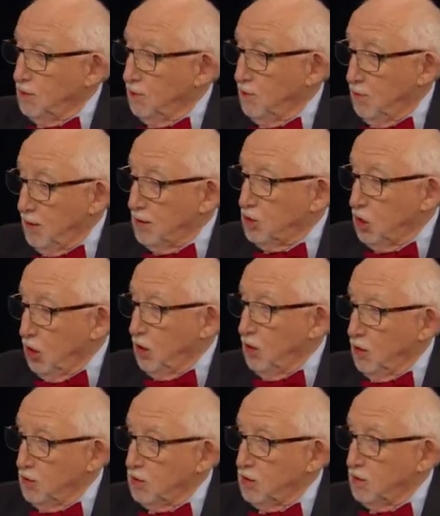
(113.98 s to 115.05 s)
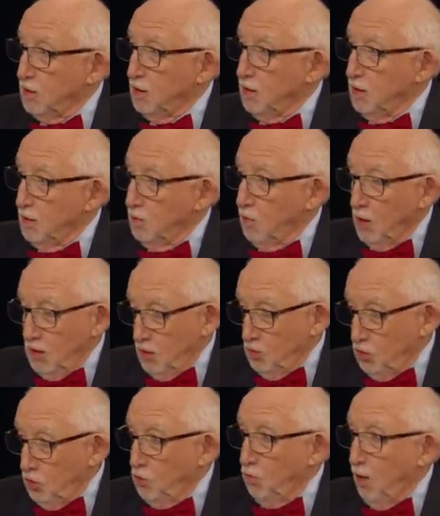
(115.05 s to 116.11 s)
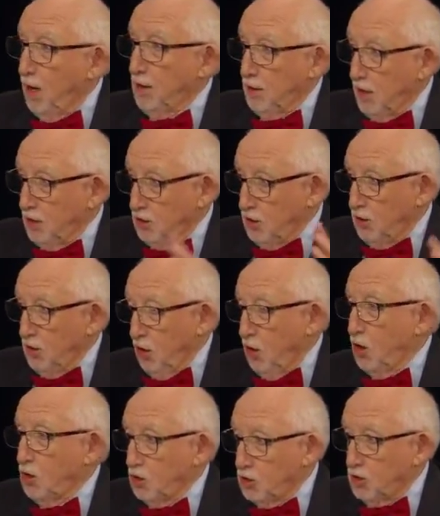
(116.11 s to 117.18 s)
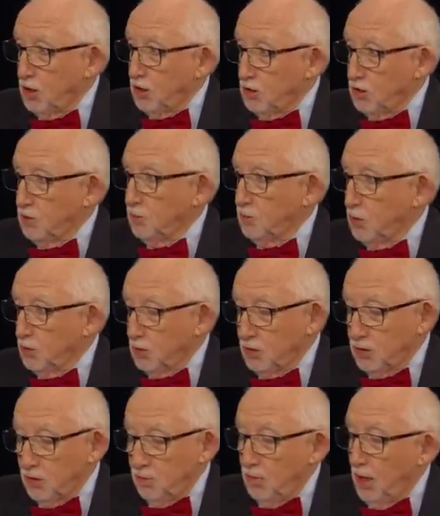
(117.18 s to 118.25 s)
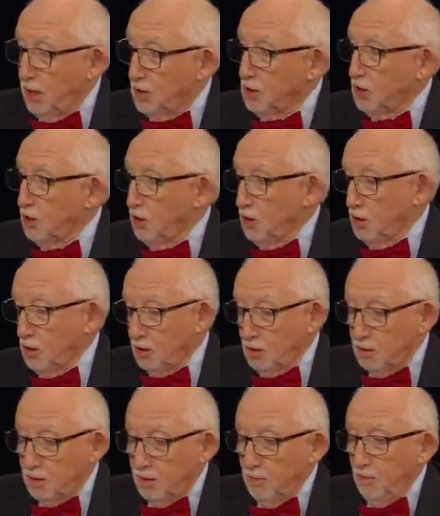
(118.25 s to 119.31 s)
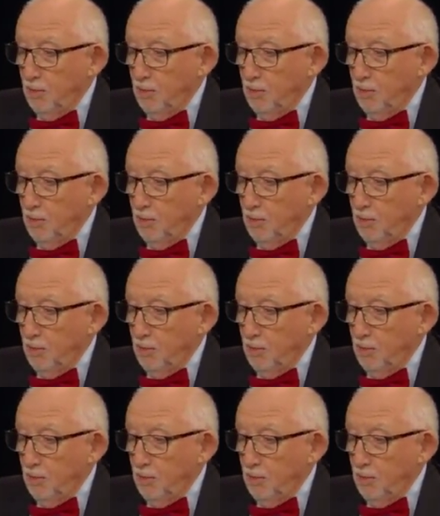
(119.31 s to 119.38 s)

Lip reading: or a journalist, why don't you write, as in the large sense of books and magazine articles?